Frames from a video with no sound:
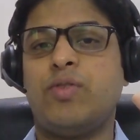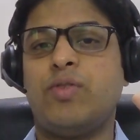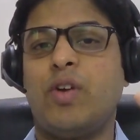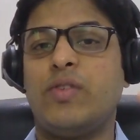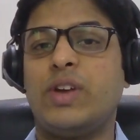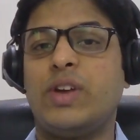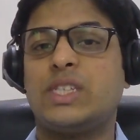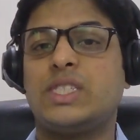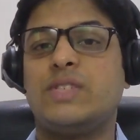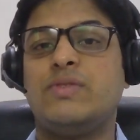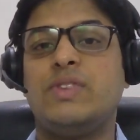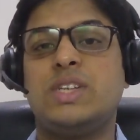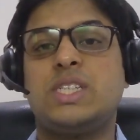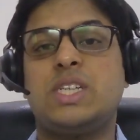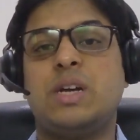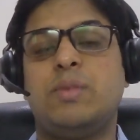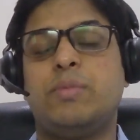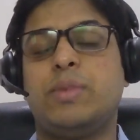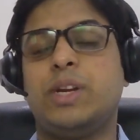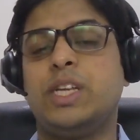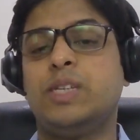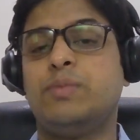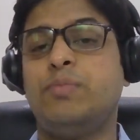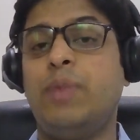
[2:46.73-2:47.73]
for which
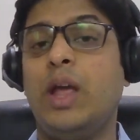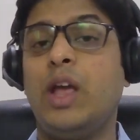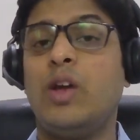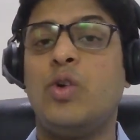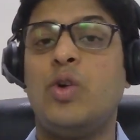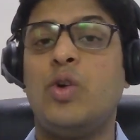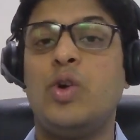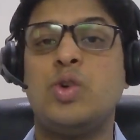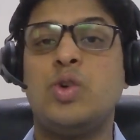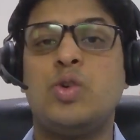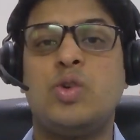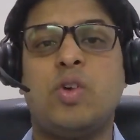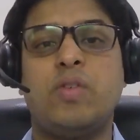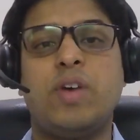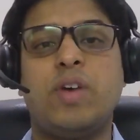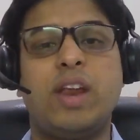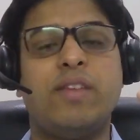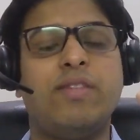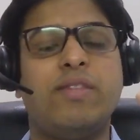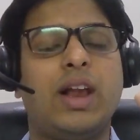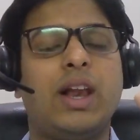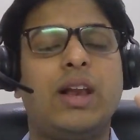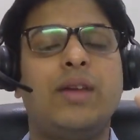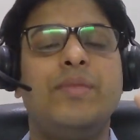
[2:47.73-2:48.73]
companies. Bingo, you know very
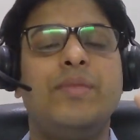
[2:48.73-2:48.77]
well.